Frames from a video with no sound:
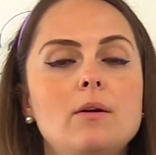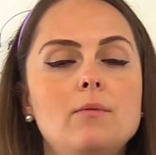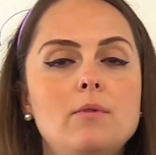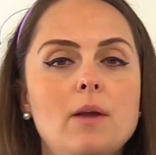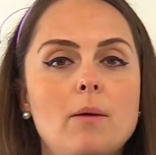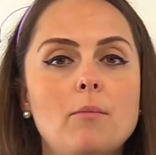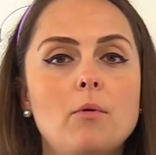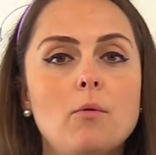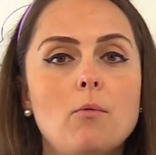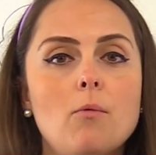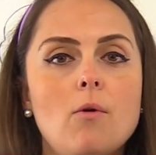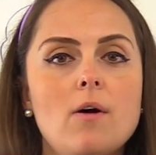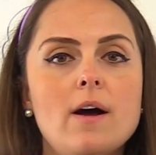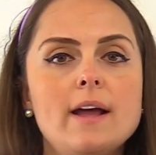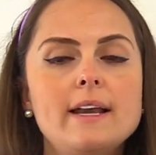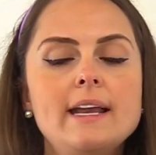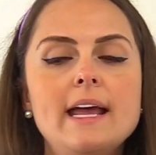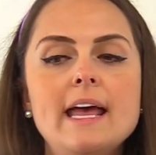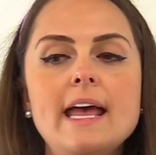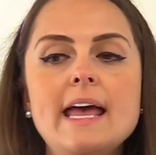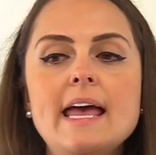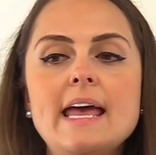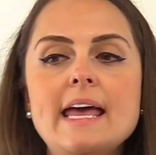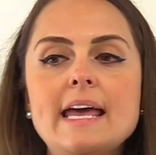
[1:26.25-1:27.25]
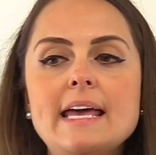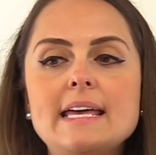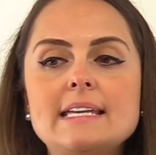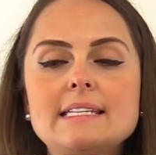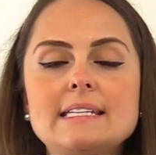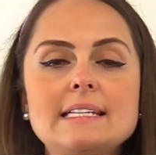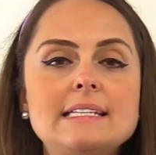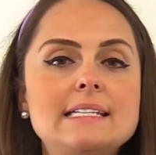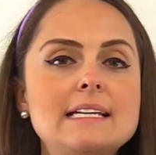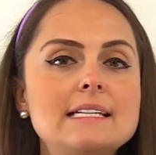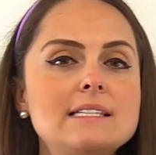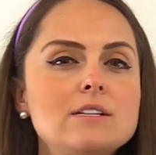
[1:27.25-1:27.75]
Number one
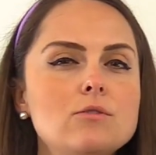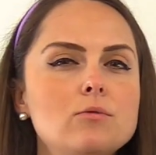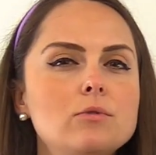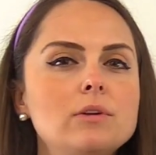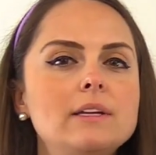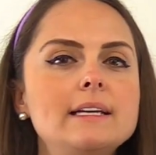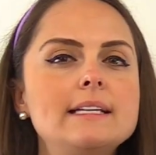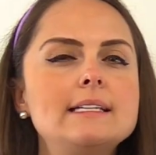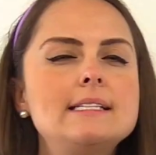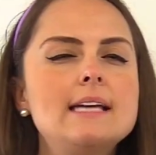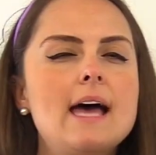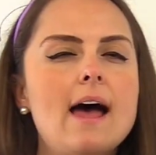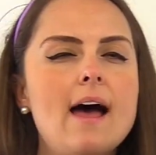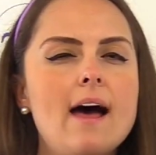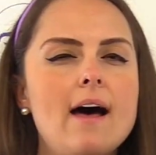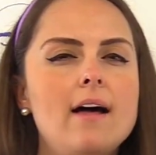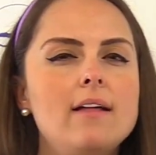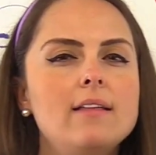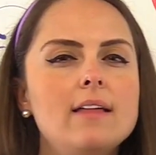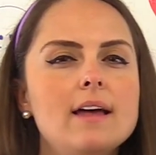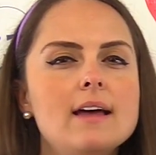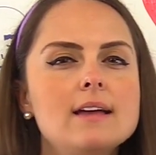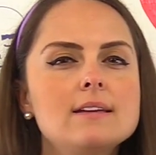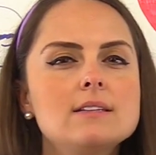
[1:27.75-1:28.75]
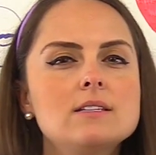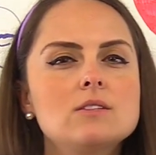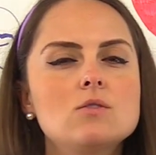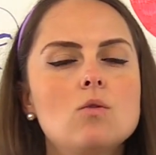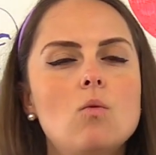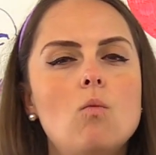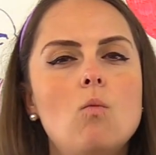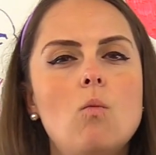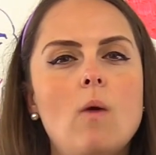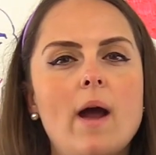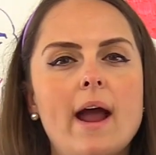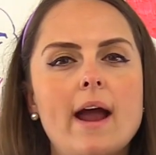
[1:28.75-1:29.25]
is it doesn't really tell us
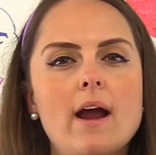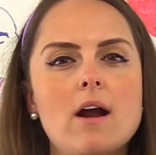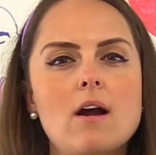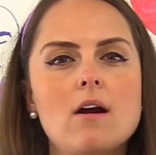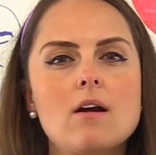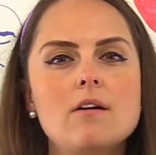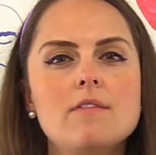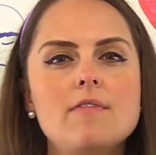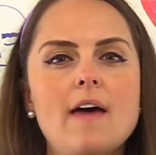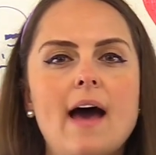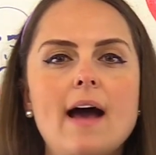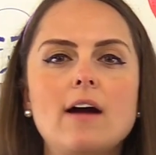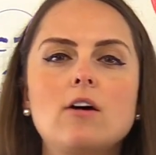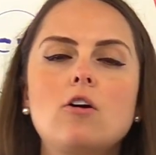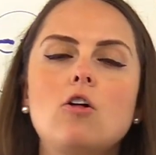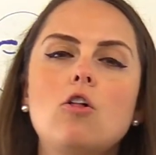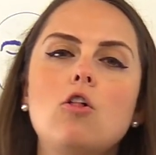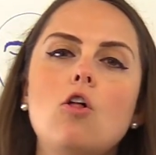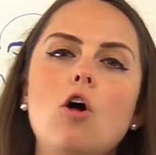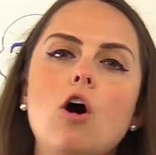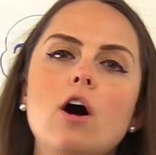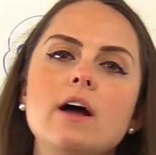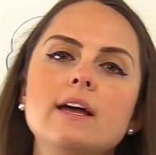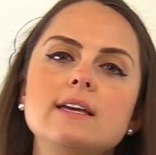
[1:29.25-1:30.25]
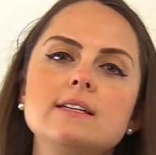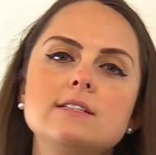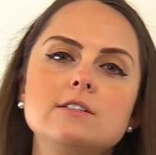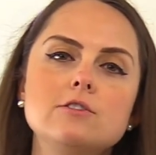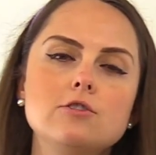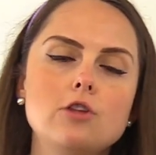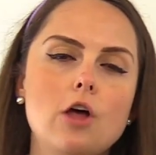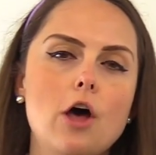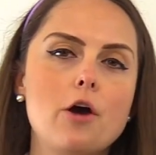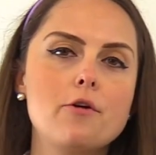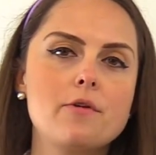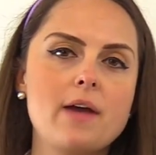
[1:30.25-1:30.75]
where that clot is
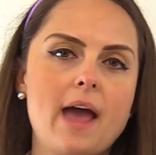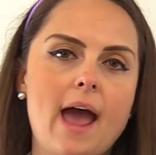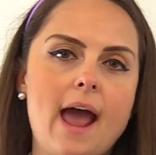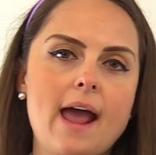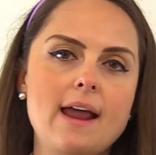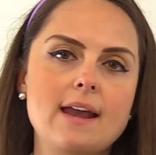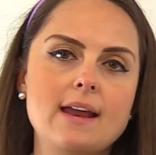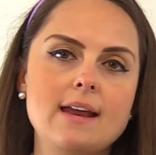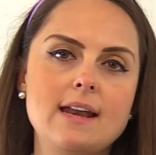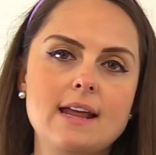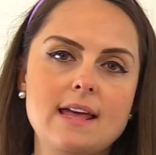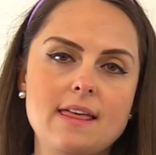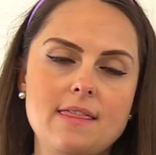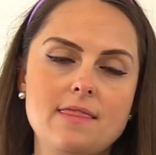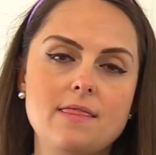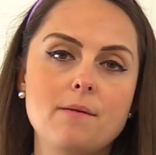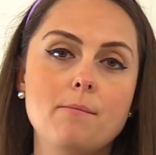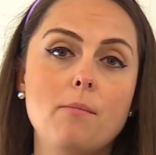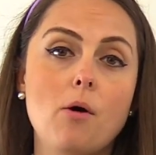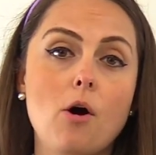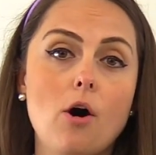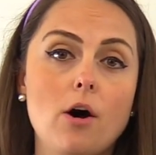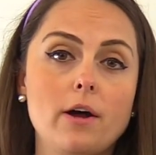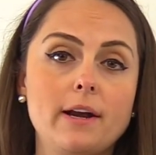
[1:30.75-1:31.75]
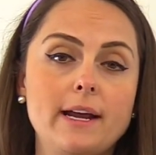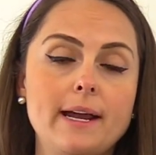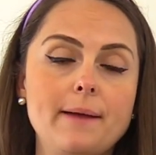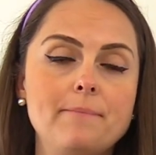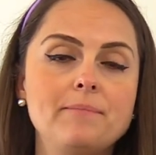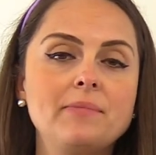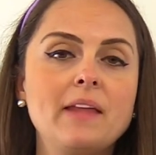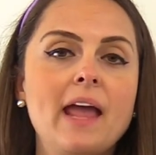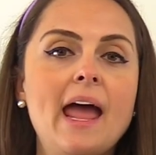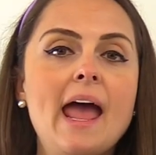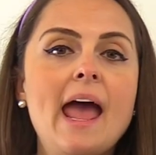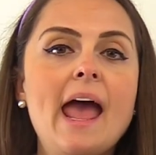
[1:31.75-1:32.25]
located in the body.